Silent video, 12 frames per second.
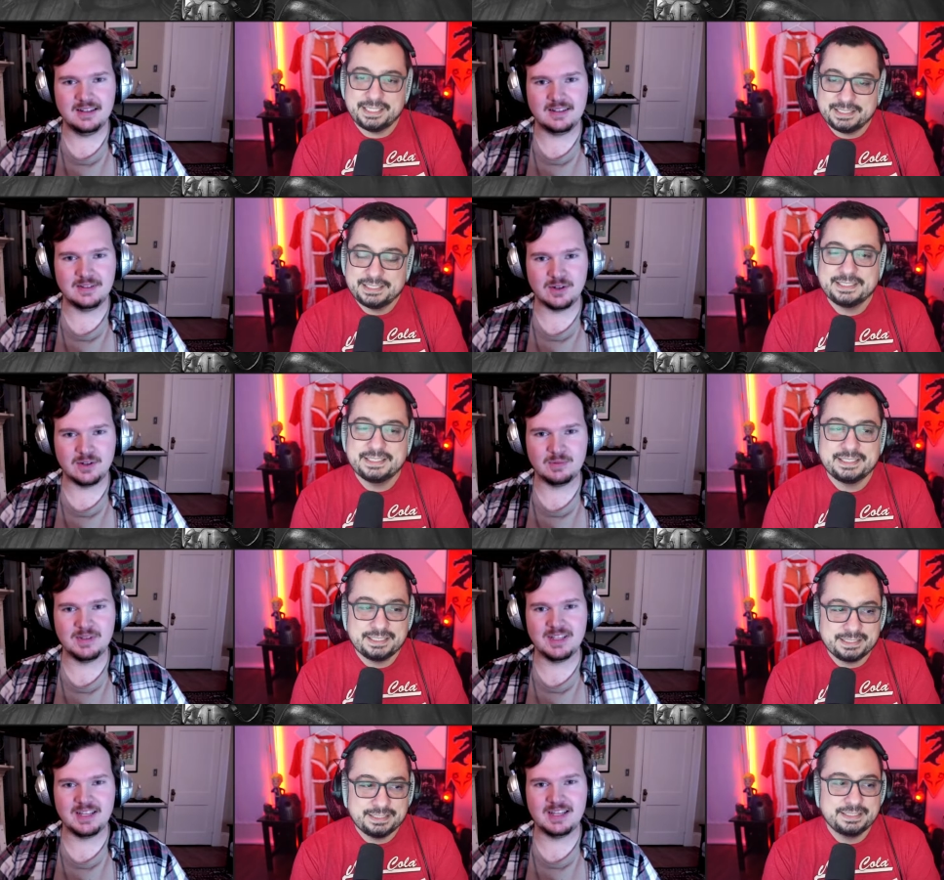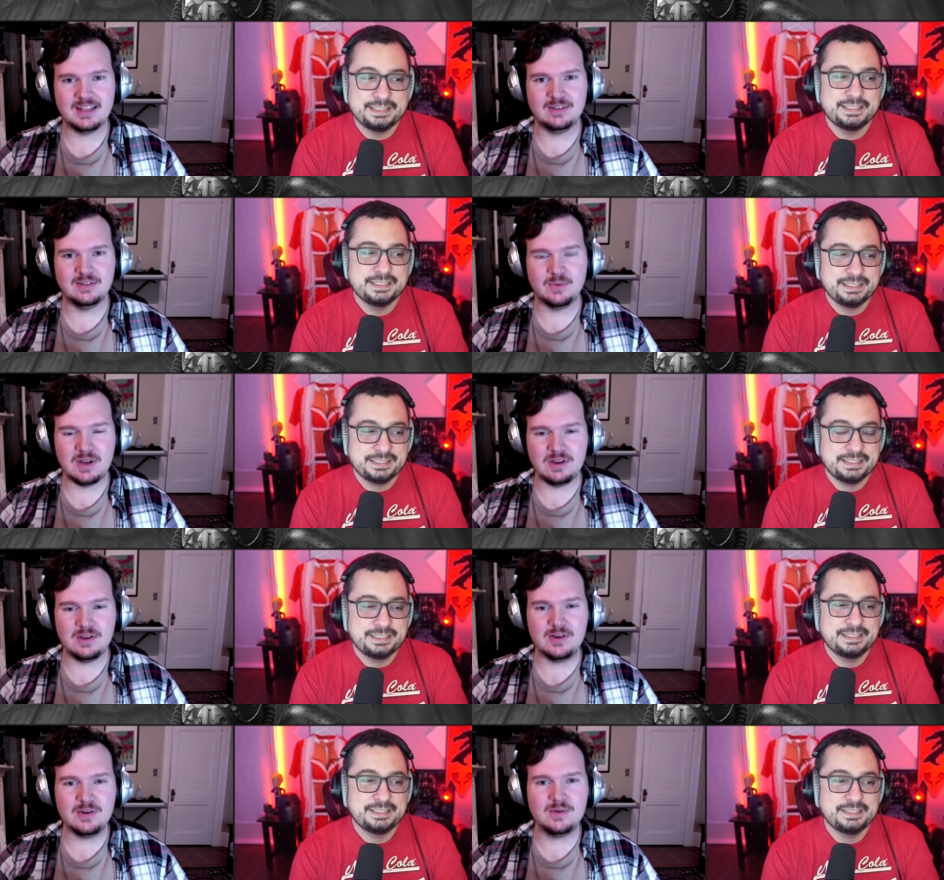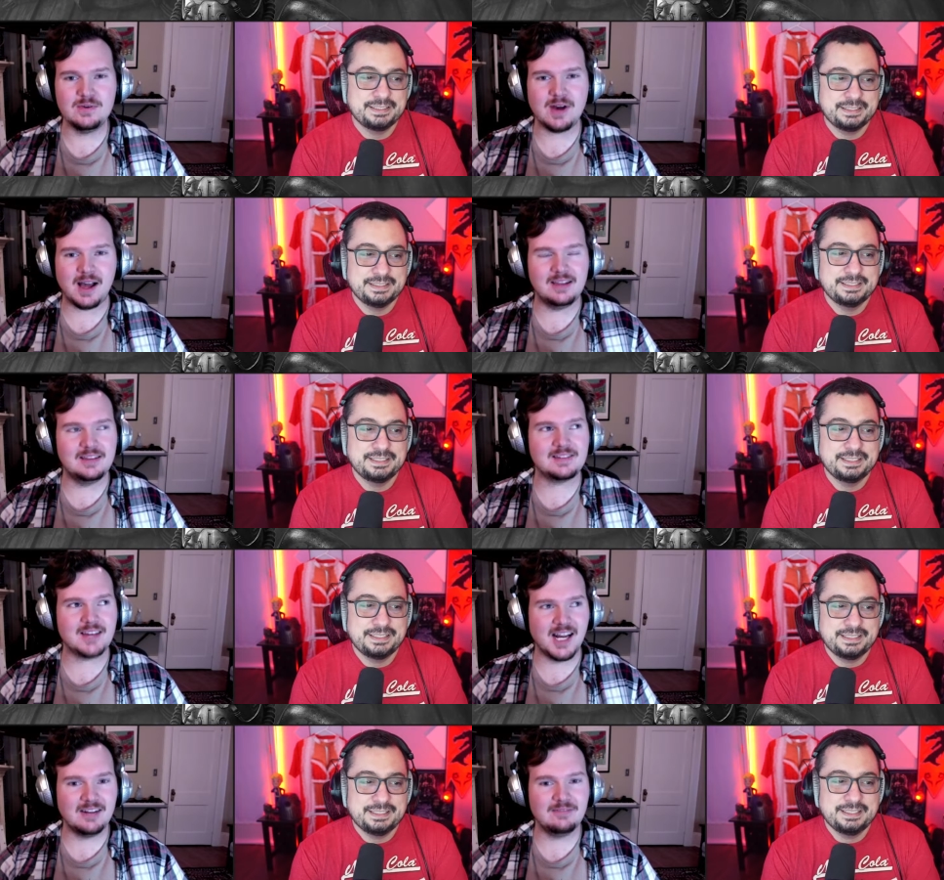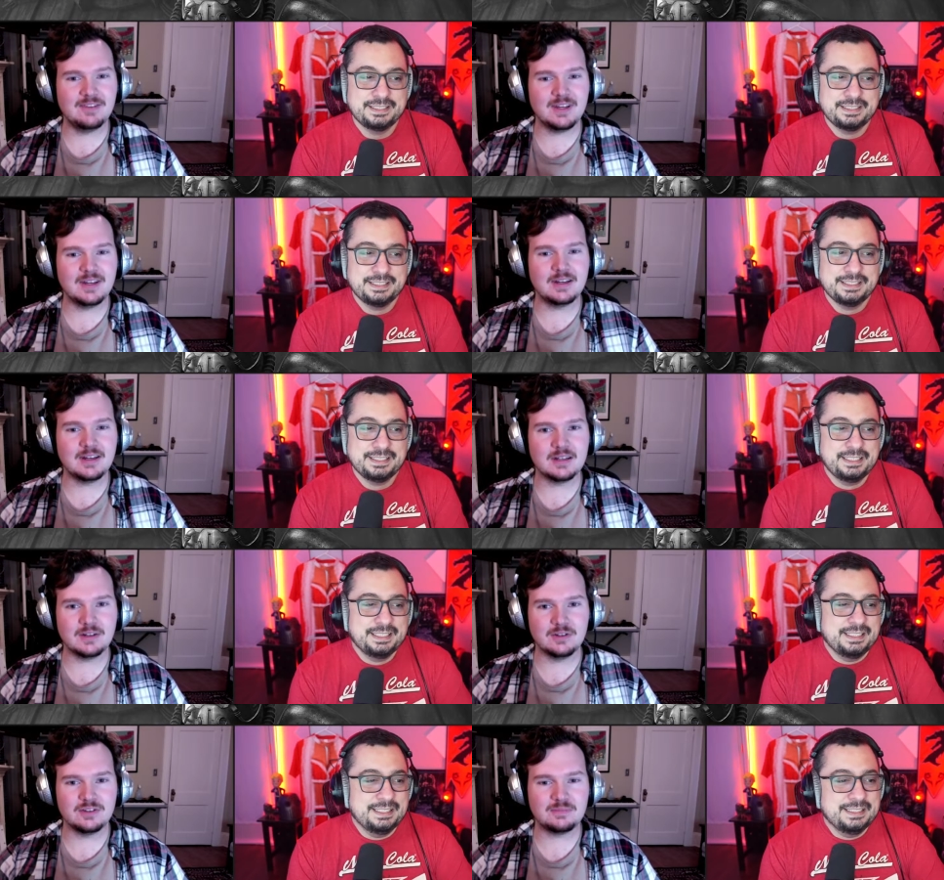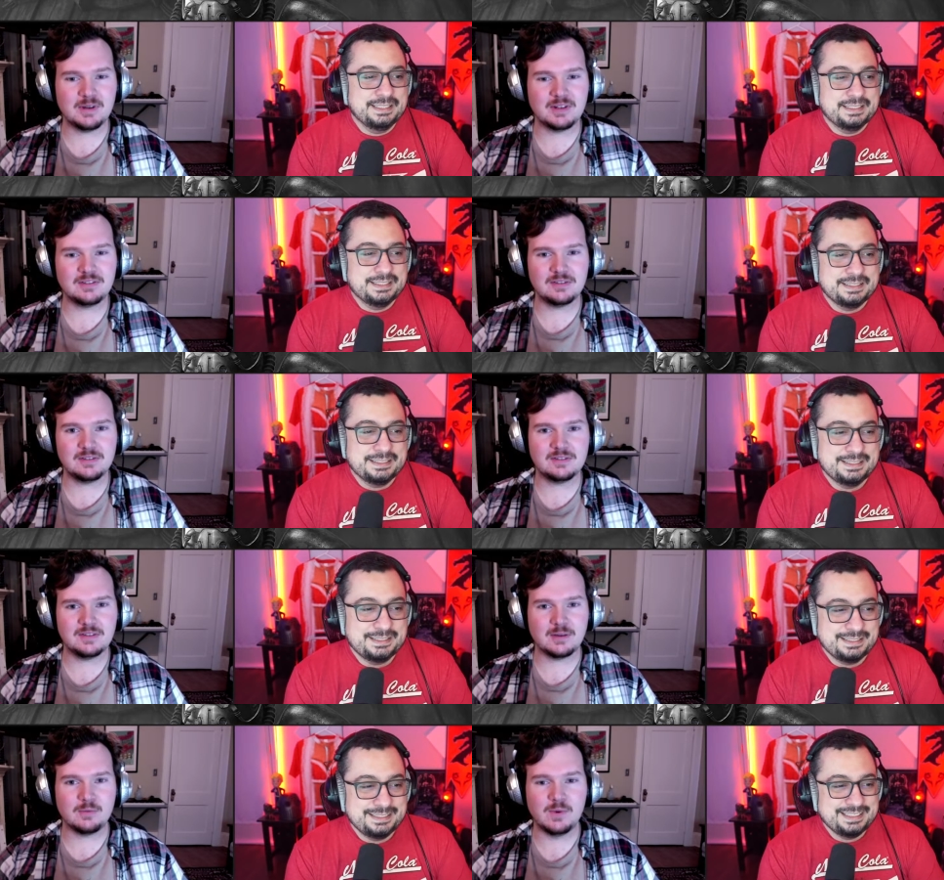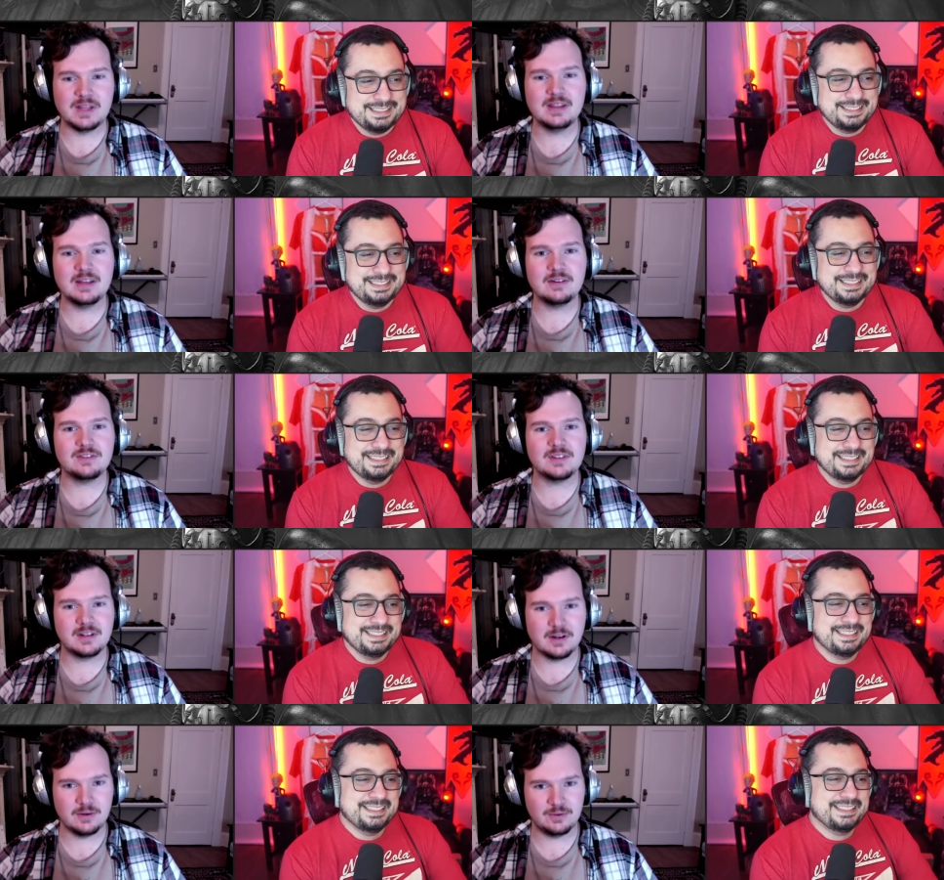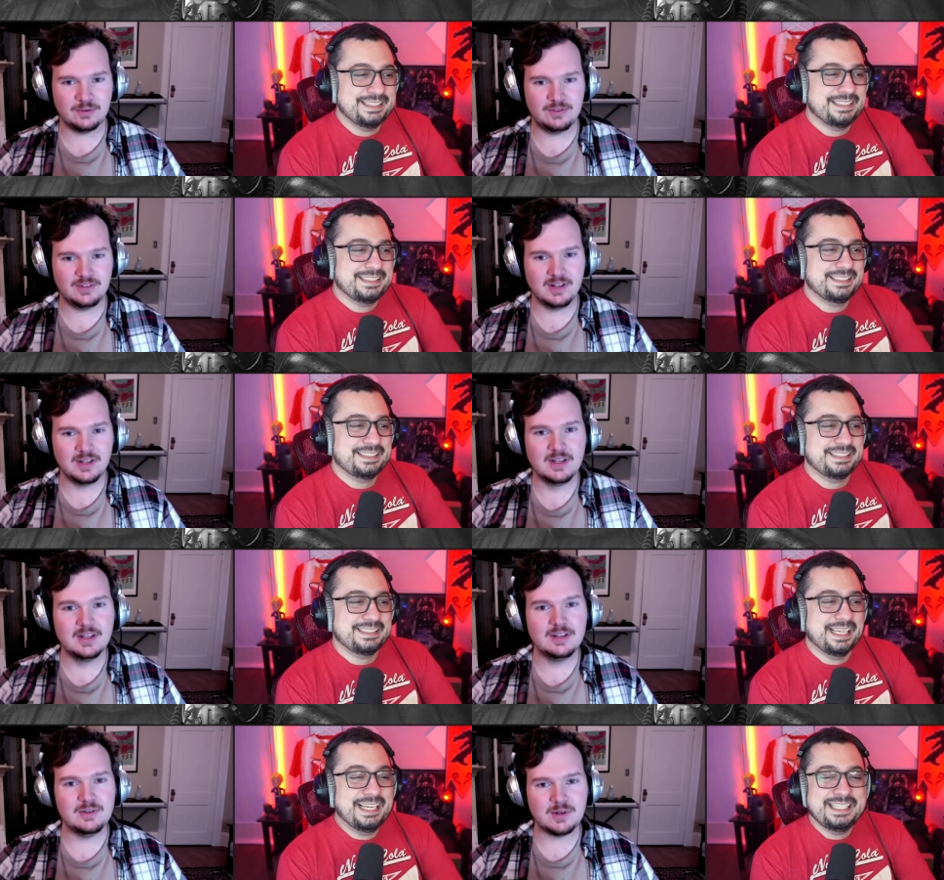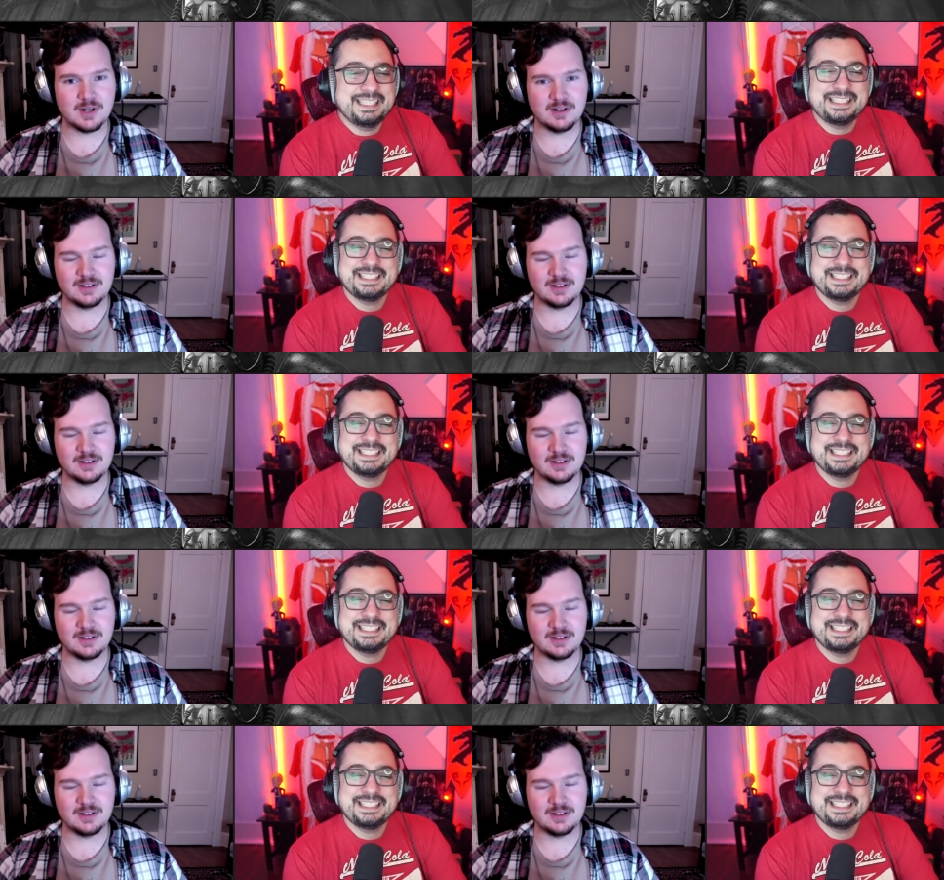Speaker 1: Normally, when you, it's kind of like uh, Ghostbusters. Like when there's a ghost, you call